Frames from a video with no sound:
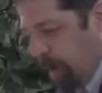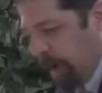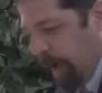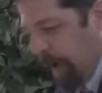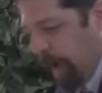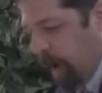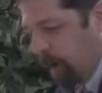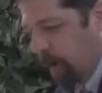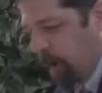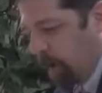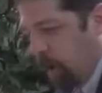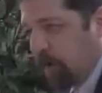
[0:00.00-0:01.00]
But
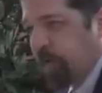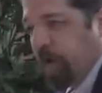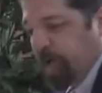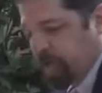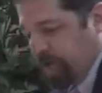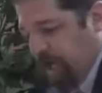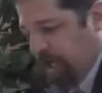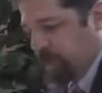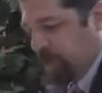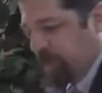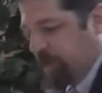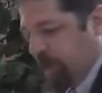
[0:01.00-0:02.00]
when Warfield says
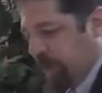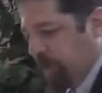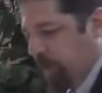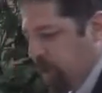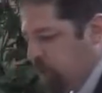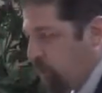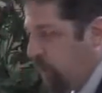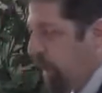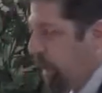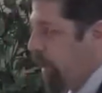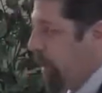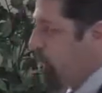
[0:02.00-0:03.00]
that the
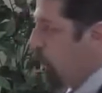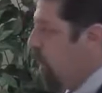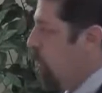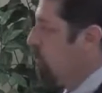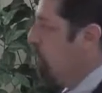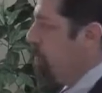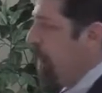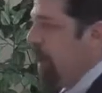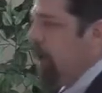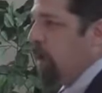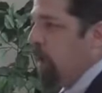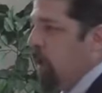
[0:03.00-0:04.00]
Trinity is only
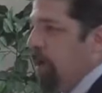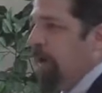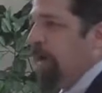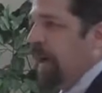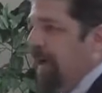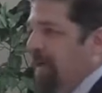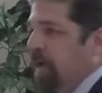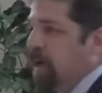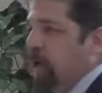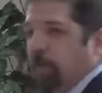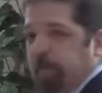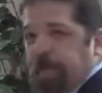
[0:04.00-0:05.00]
made known in the
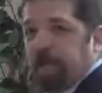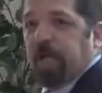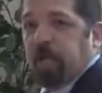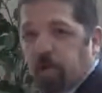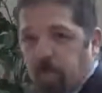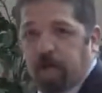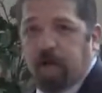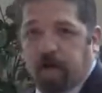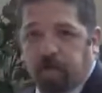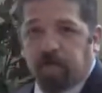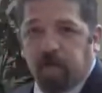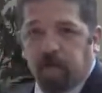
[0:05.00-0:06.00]
completed
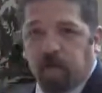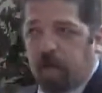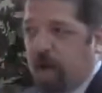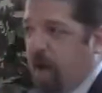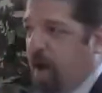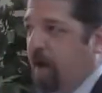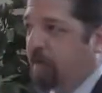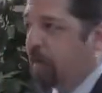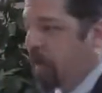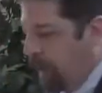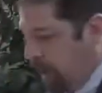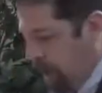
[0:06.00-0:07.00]
redemption that we have,
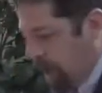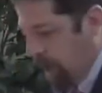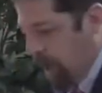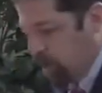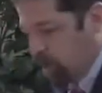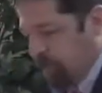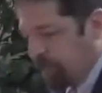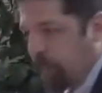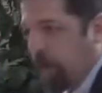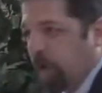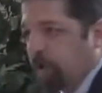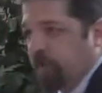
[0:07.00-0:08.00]
he's
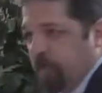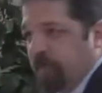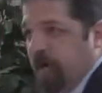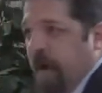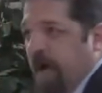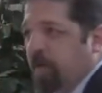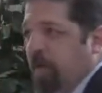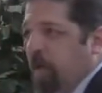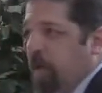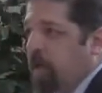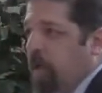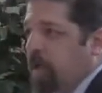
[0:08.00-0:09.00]
referring to the fact that
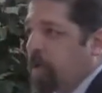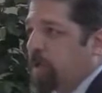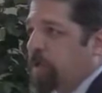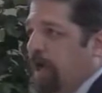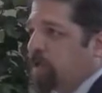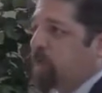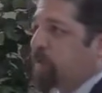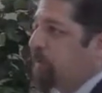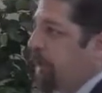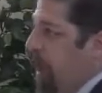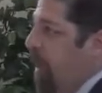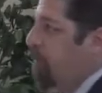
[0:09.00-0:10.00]
it doesn't
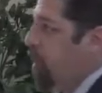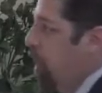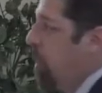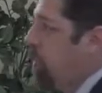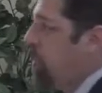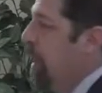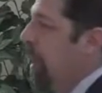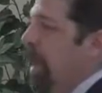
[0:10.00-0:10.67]
become known